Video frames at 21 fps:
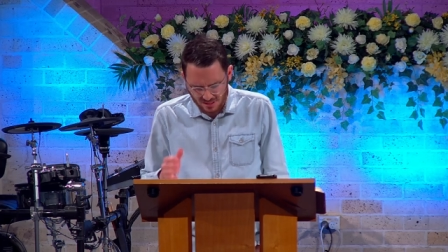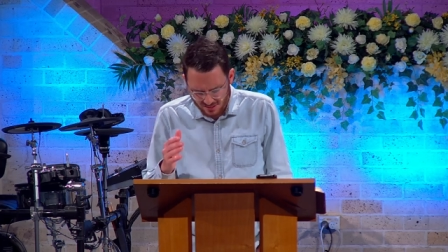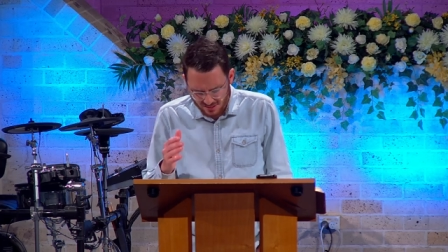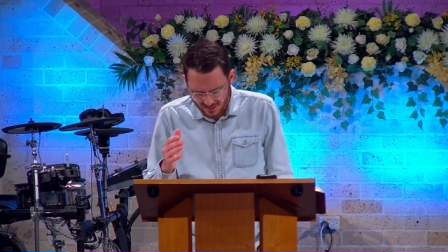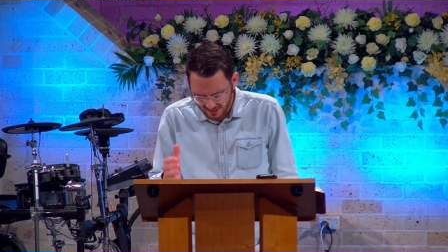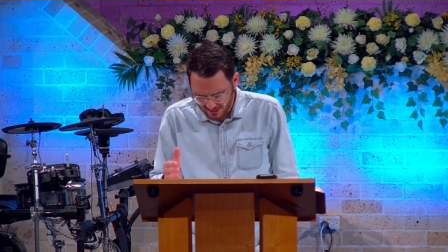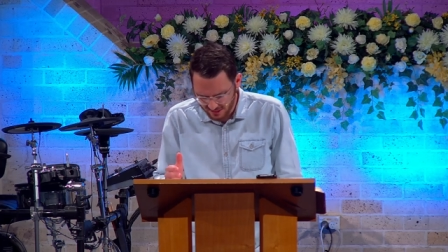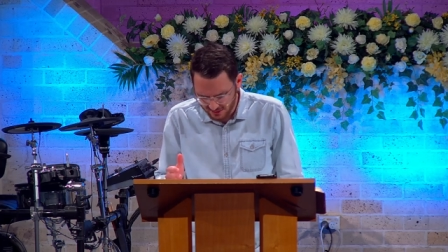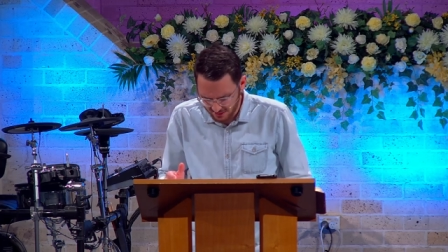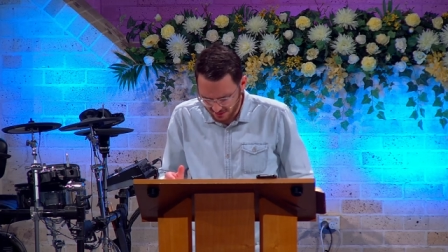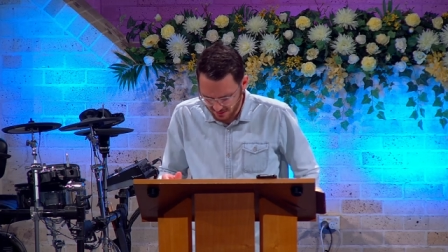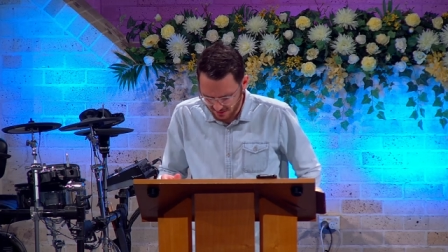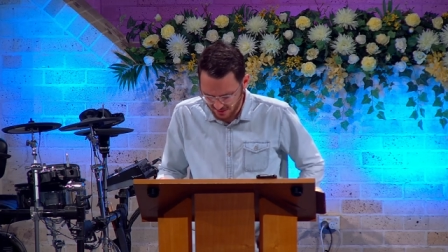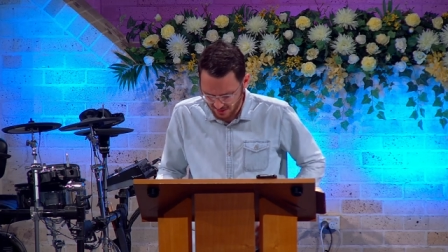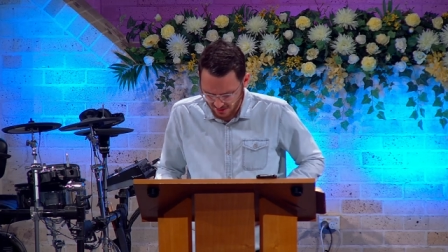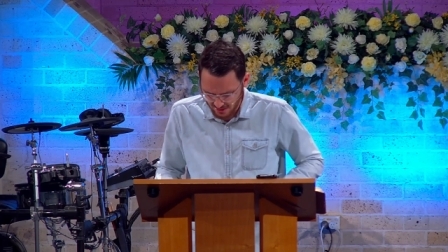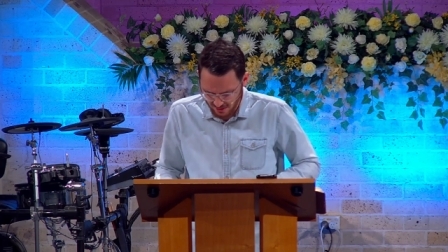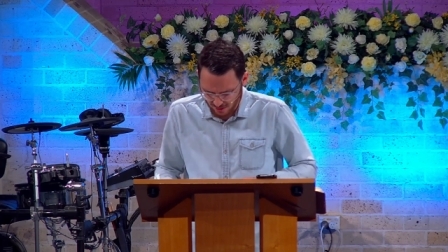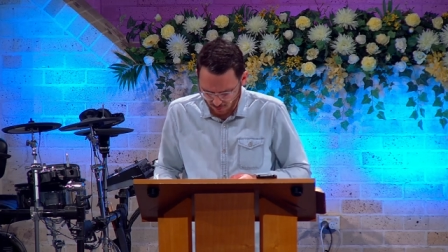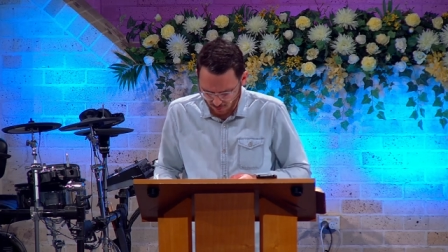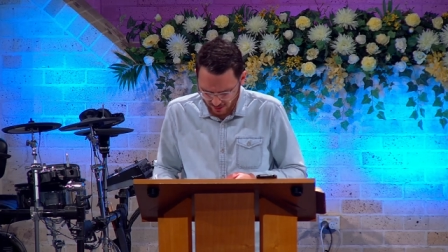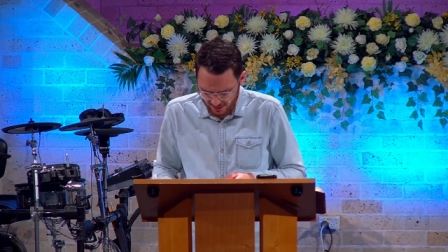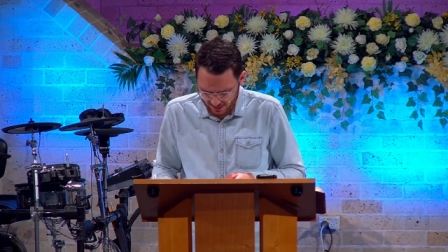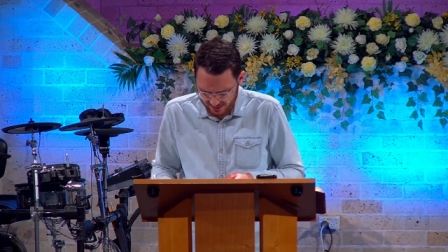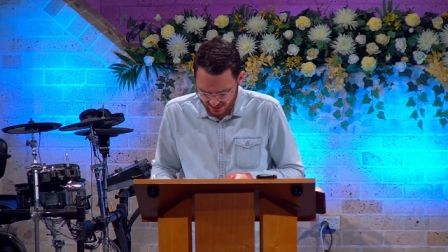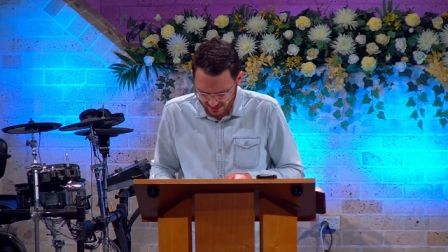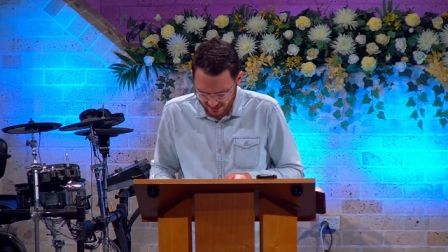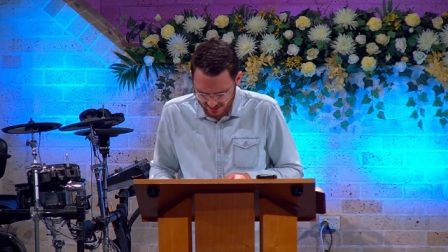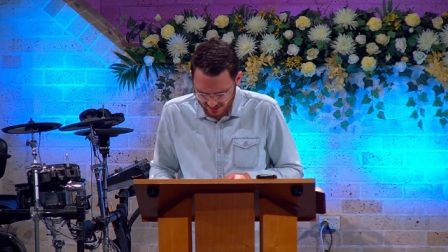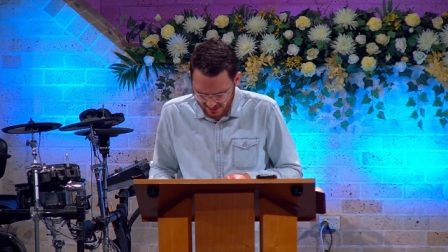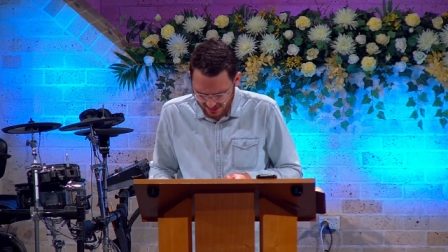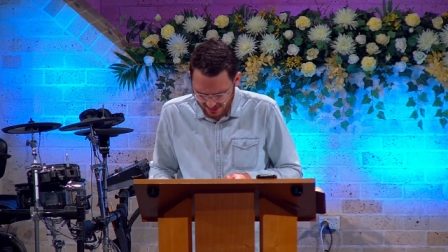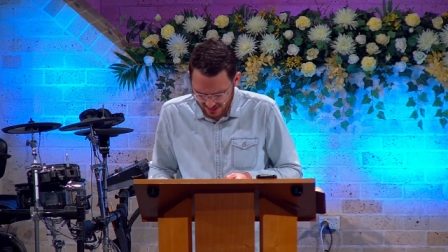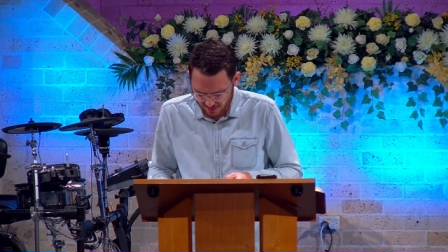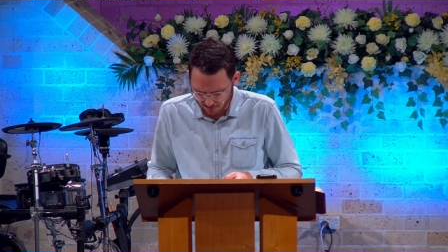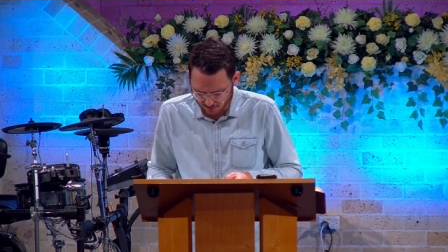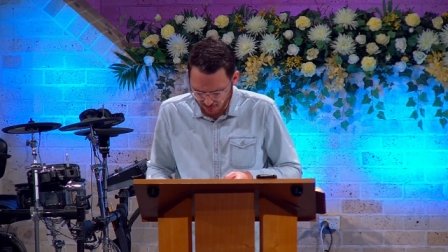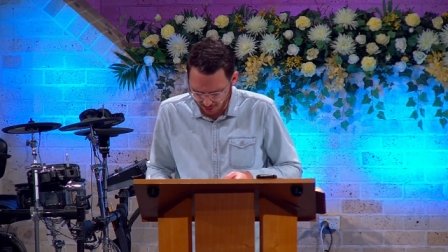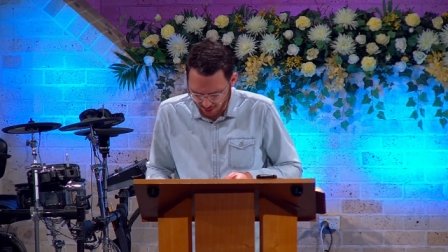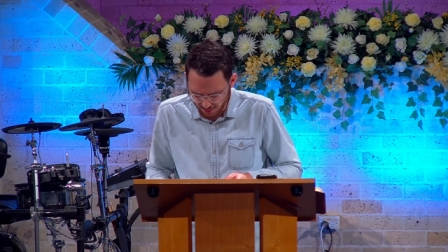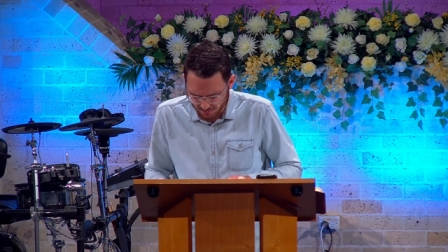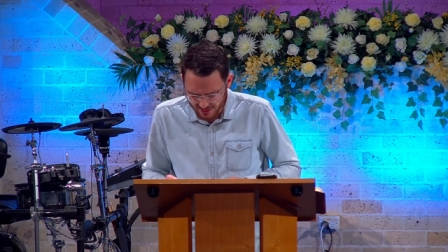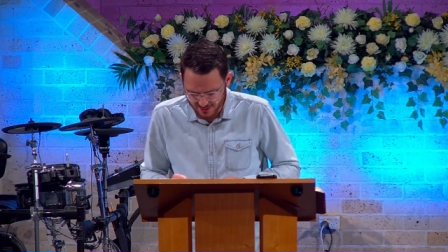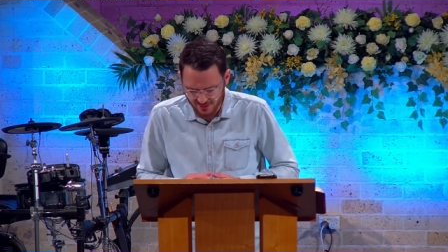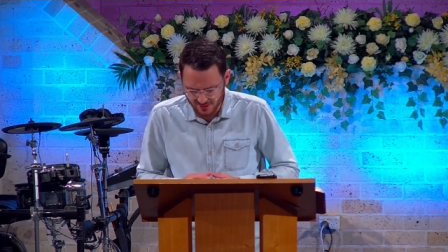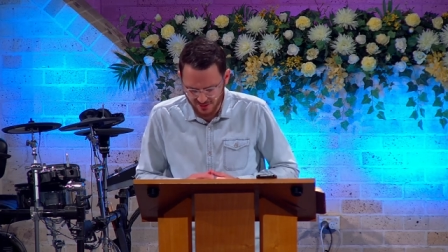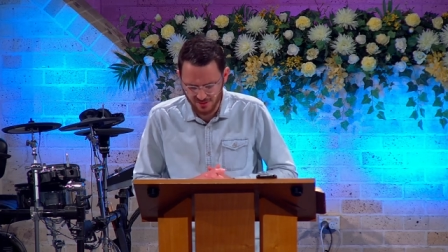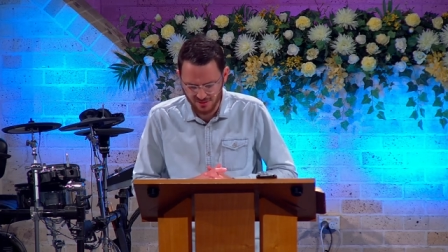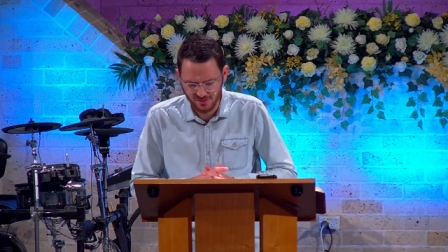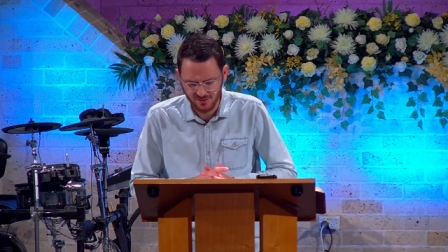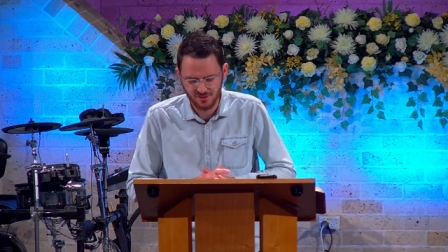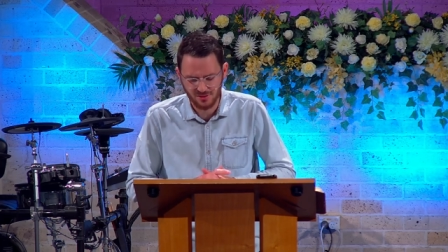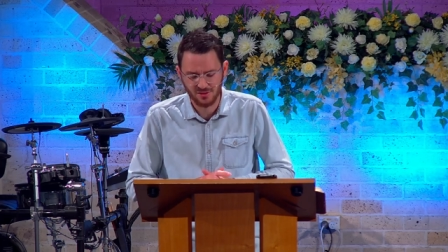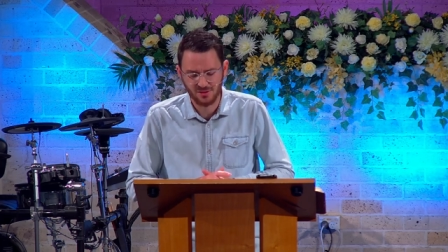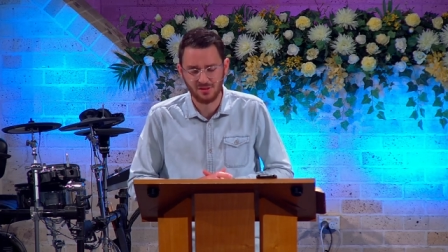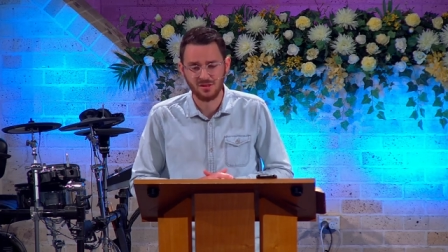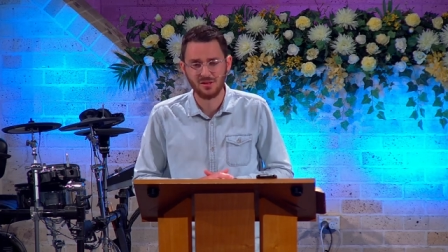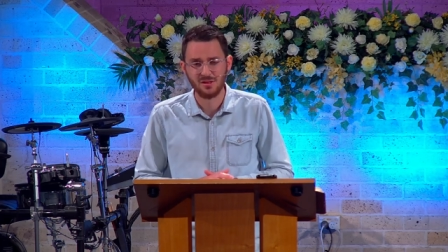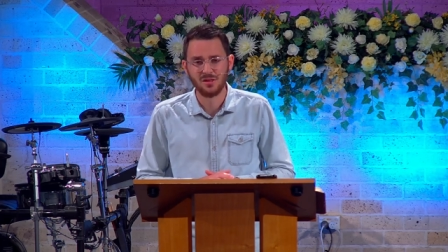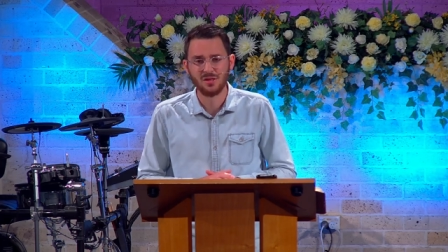Next, I want us to see the promises